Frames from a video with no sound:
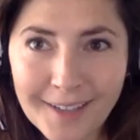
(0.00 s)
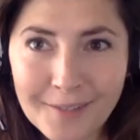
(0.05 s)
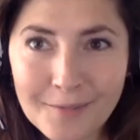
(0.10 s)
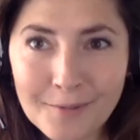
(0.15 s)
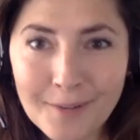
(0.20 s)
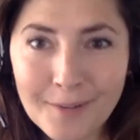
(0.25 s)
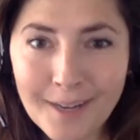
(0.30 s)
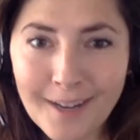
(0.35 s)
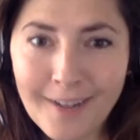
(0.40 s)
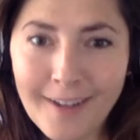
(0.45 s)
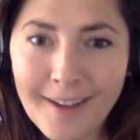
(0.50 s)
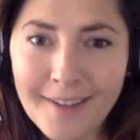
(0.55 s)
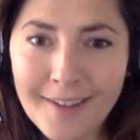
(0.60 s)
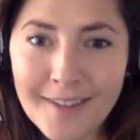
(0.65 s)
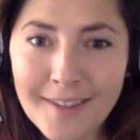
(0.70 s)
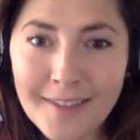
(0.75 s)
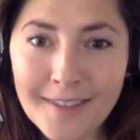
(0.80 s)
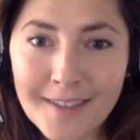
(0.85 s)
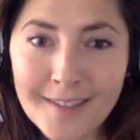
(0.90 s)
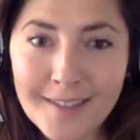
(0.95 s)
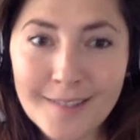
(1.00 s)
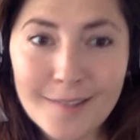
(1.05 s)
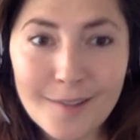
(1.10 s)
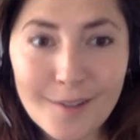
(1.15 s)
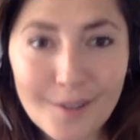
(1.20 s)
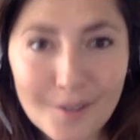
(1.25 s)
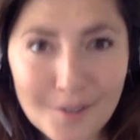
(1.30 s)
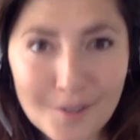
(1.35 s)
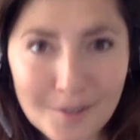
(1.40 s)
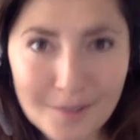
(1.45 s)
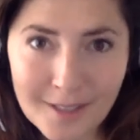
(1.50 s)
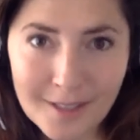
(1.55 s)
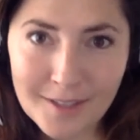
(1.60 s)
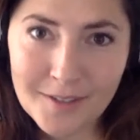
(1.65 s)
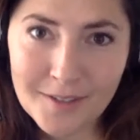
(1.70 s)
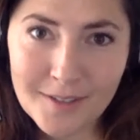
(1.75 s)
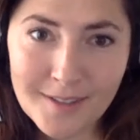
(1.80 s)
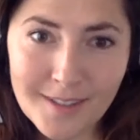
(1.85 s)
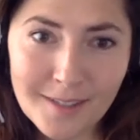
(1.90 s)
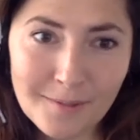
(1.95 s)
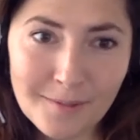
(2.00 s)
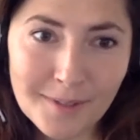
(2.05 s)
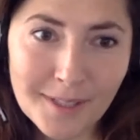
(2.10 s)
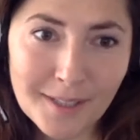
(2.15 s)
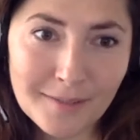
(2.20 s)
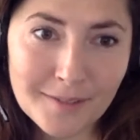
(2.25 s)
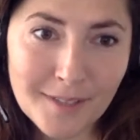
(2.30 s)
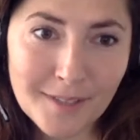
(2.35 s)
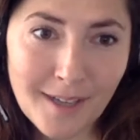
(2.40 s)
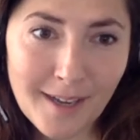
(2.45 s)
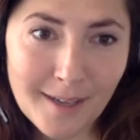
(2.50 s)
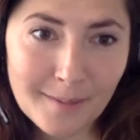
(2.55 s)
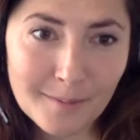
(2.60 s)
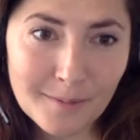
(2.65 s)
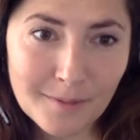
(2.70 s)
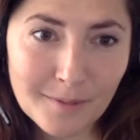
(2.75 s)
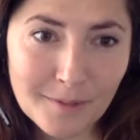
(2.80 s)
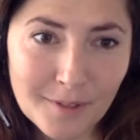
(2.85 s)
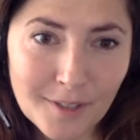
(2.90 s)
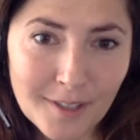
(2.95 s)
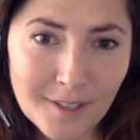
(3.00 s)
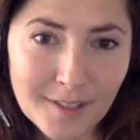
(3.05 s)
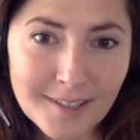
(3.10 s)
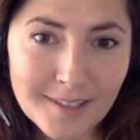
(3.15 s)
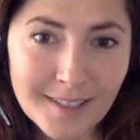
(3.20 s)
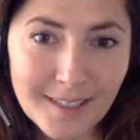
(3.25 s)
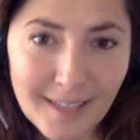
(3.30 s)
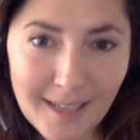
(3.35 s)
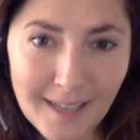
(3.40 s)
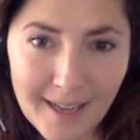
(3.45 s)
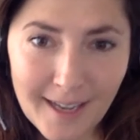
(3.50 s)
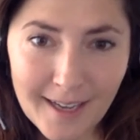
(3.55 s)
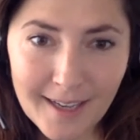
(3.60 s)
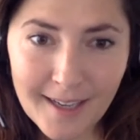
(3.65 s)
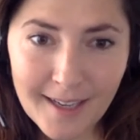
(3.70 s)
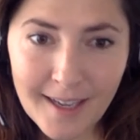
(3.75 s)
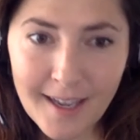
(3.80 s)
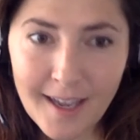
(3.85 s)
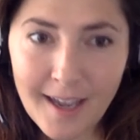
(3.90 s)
well, I think that's all the questions that we have time for today.